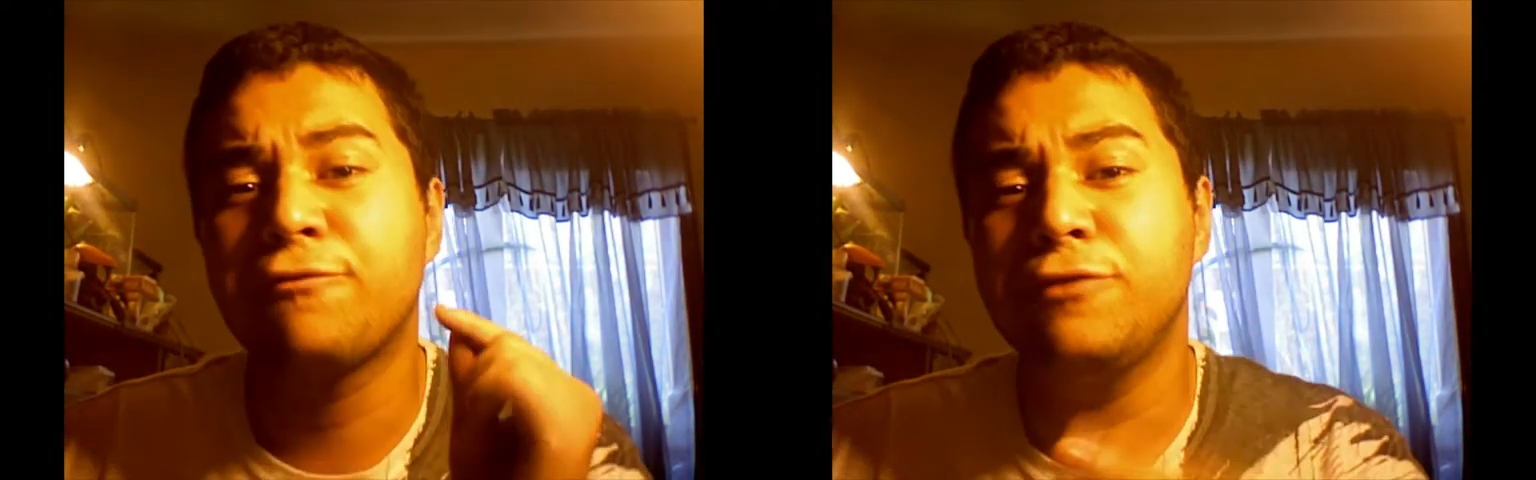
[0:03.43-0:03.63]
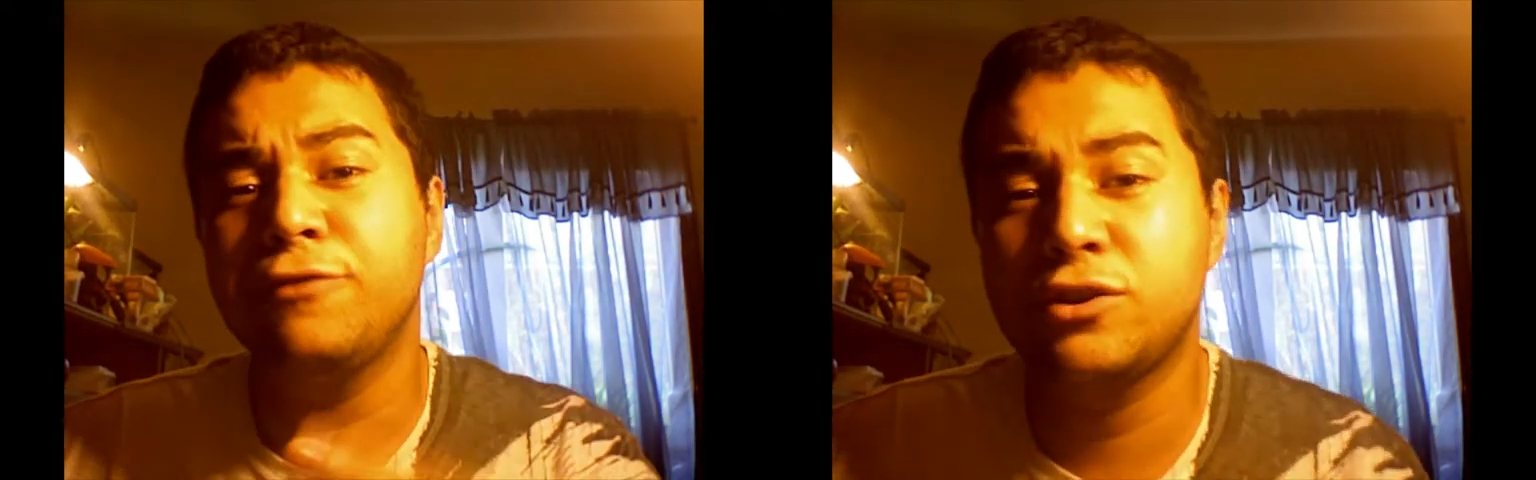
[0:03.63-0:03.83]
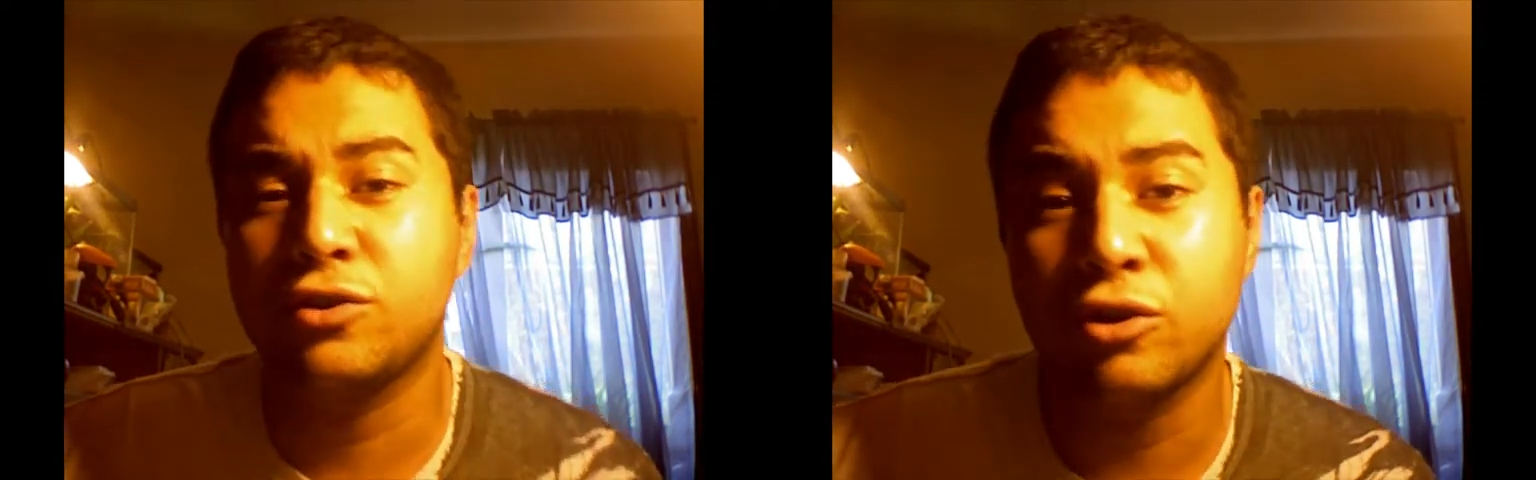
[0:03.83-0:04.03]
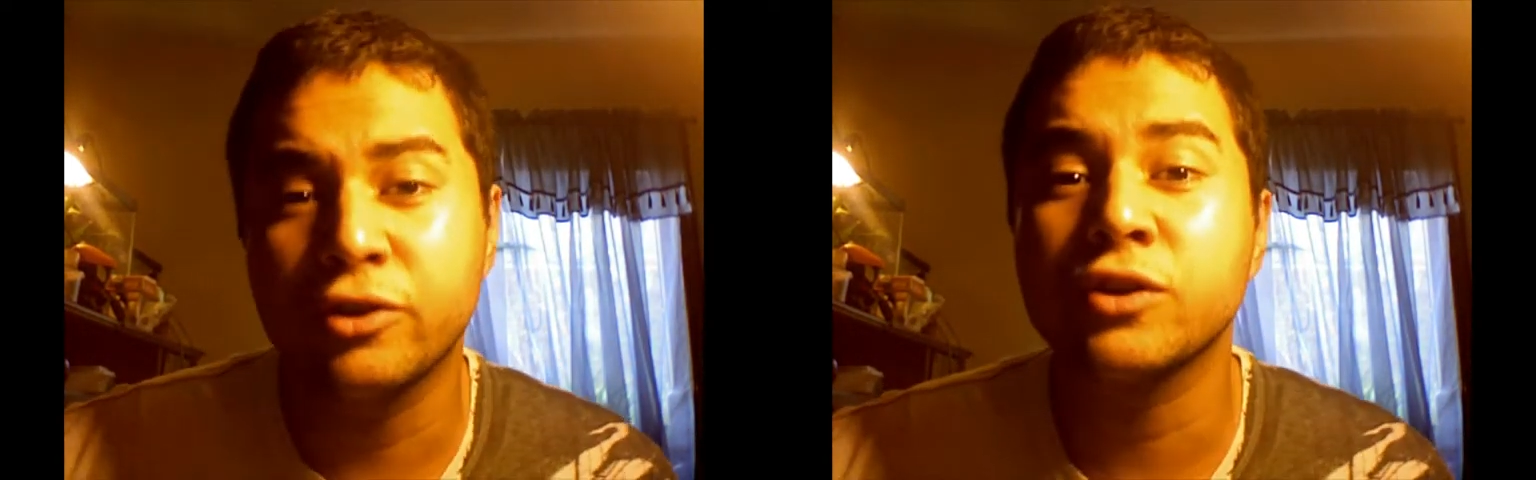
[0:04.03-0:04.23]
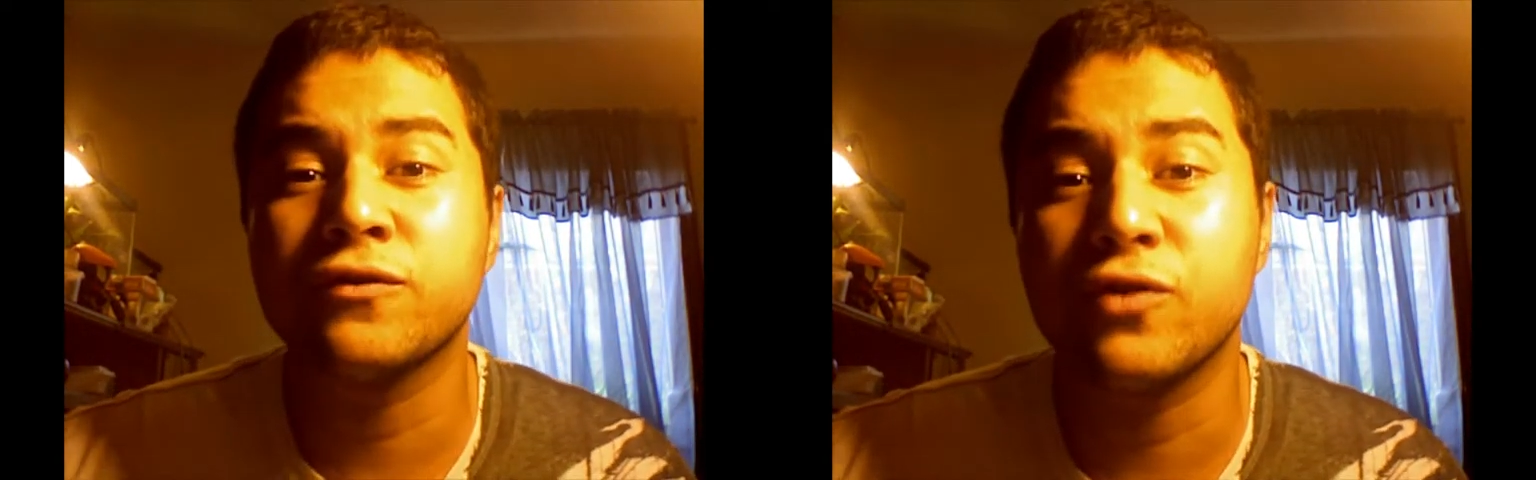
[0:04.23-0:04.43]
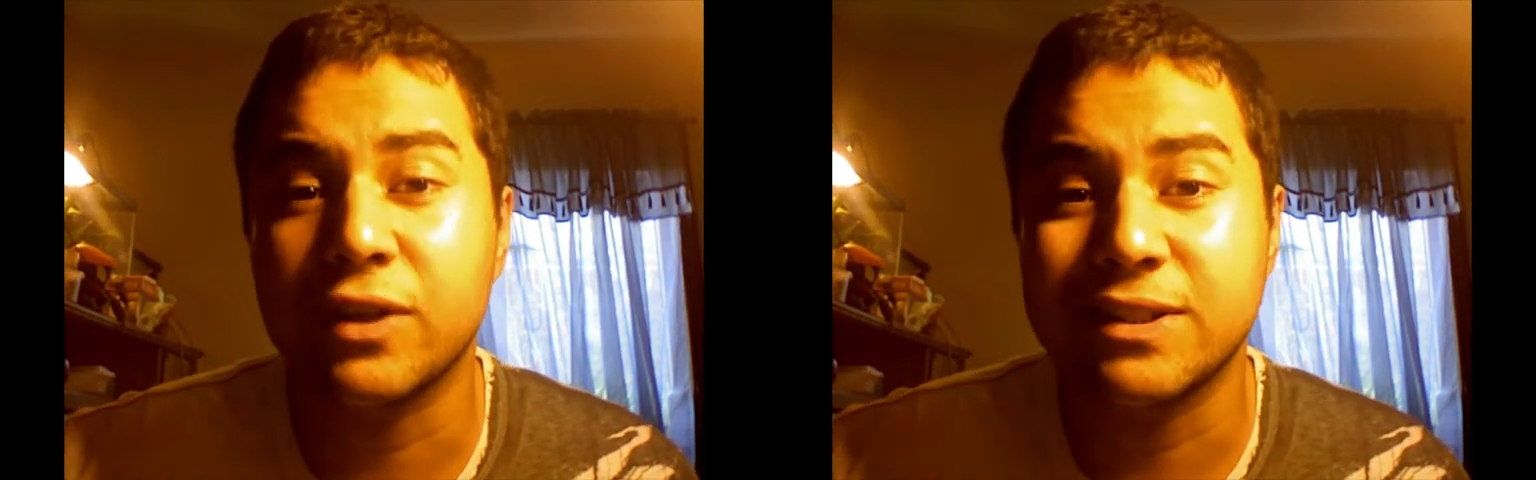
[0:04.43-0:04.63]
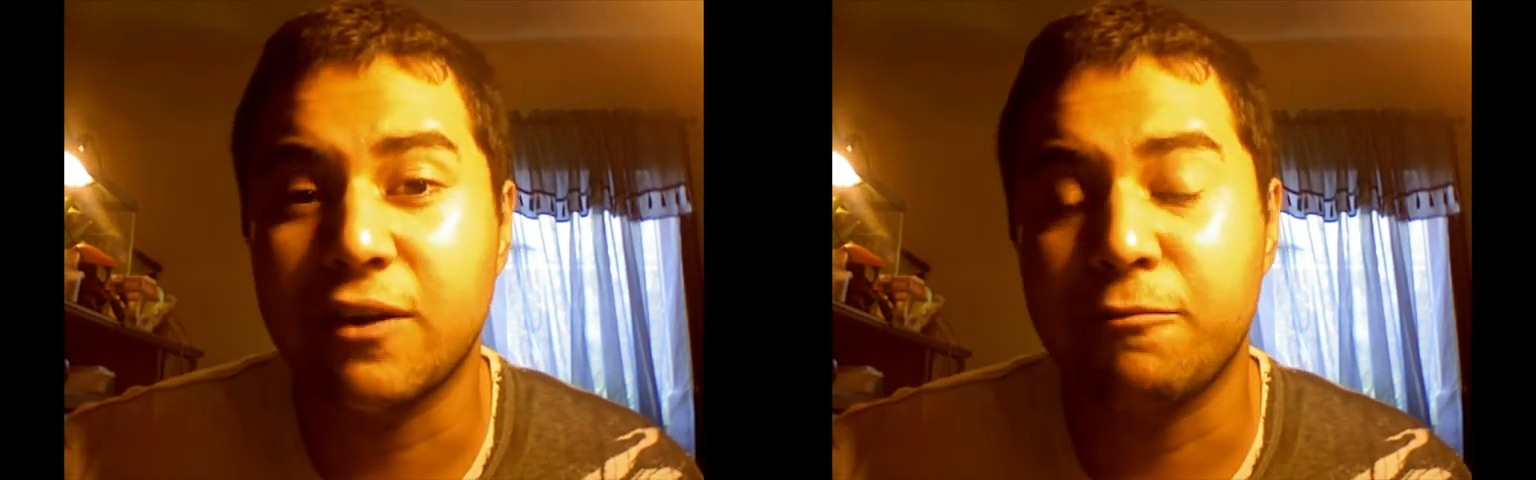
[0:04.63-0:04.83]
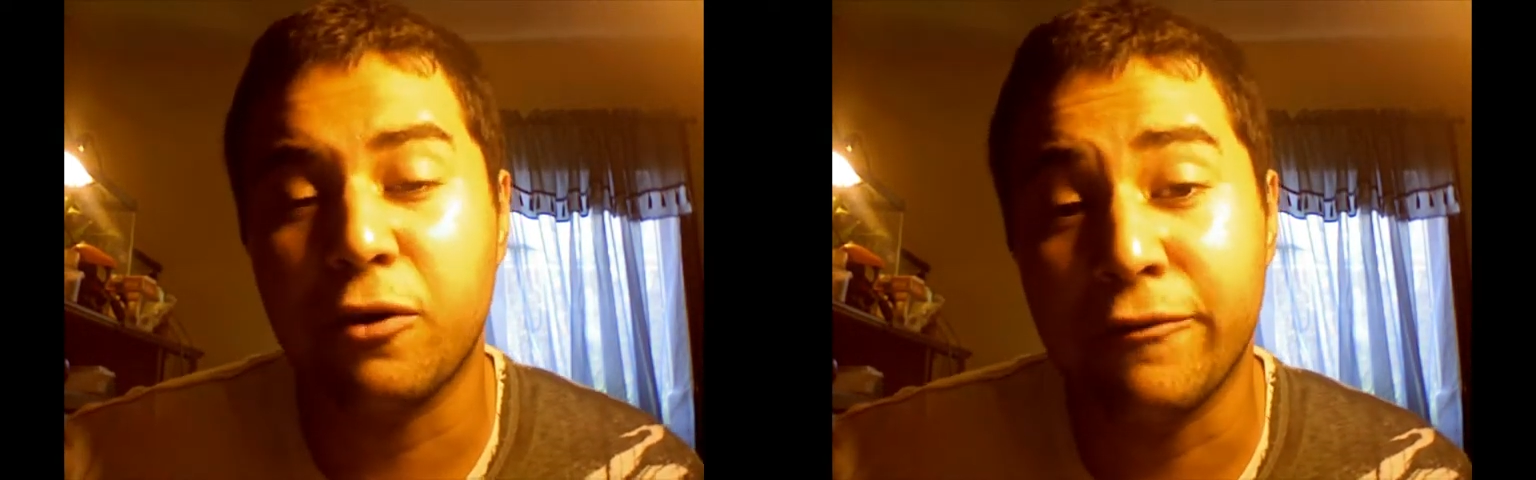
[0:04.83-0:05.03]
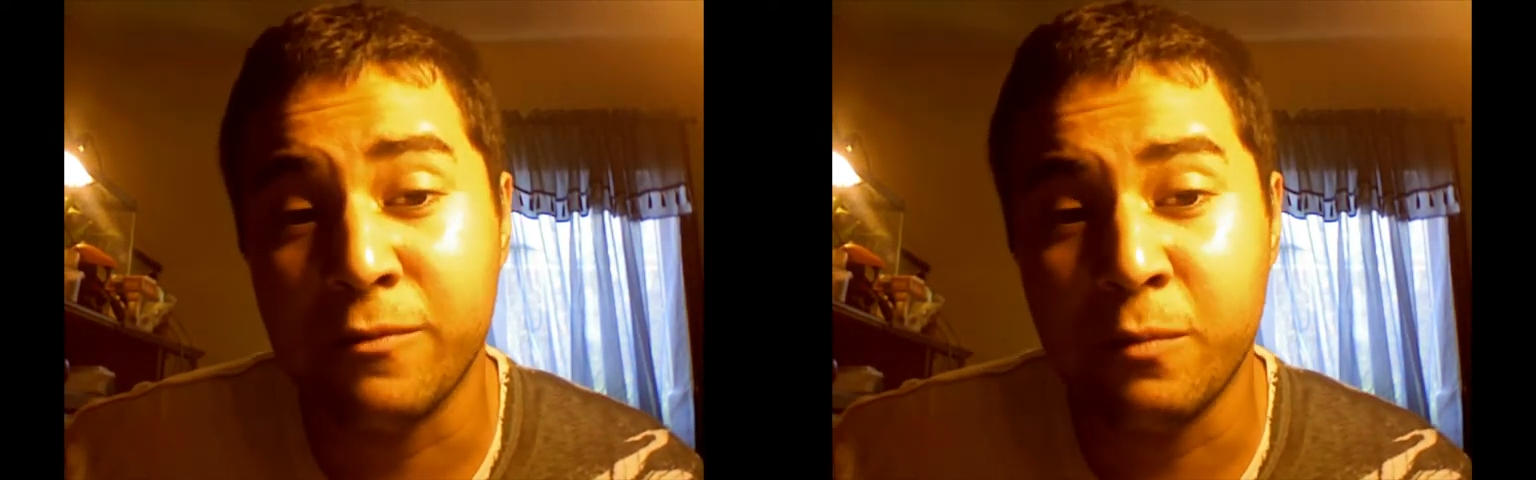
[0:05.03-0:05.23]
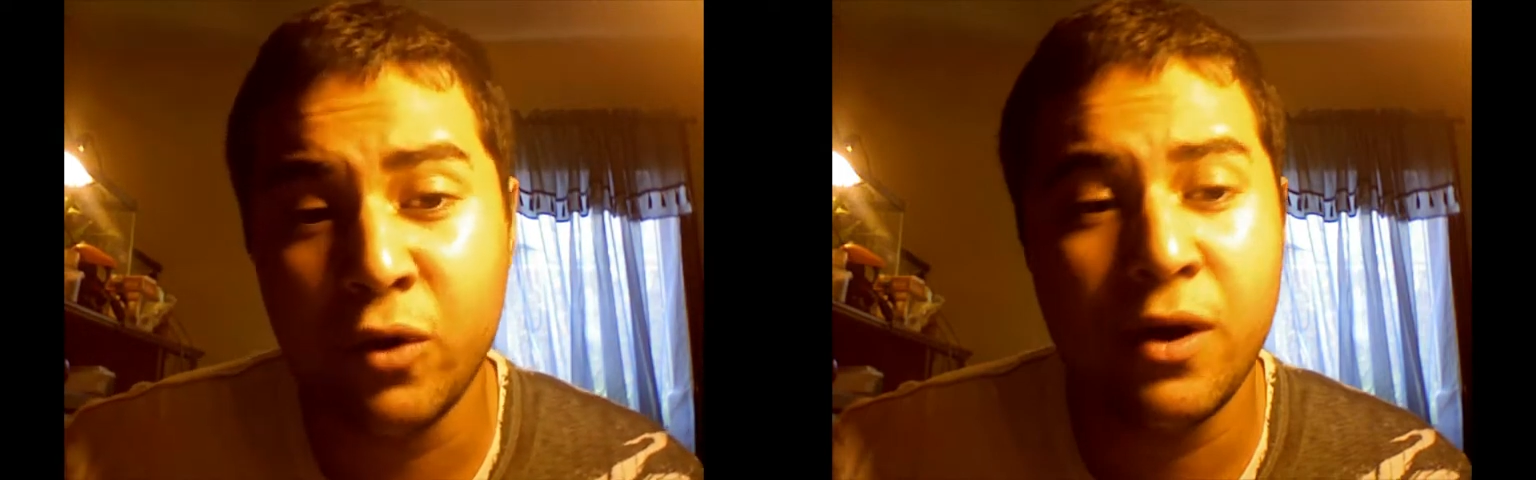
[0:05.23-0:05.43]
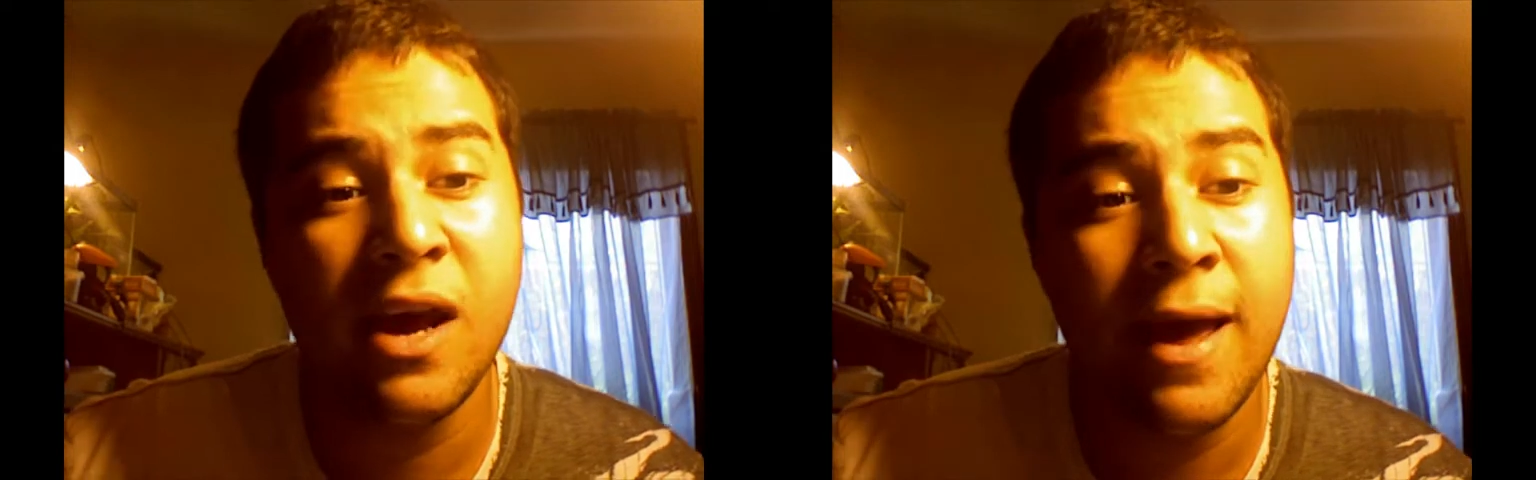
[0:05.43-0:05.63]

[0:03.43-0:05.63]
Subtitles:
free tutorials for the South Pole of the Moon,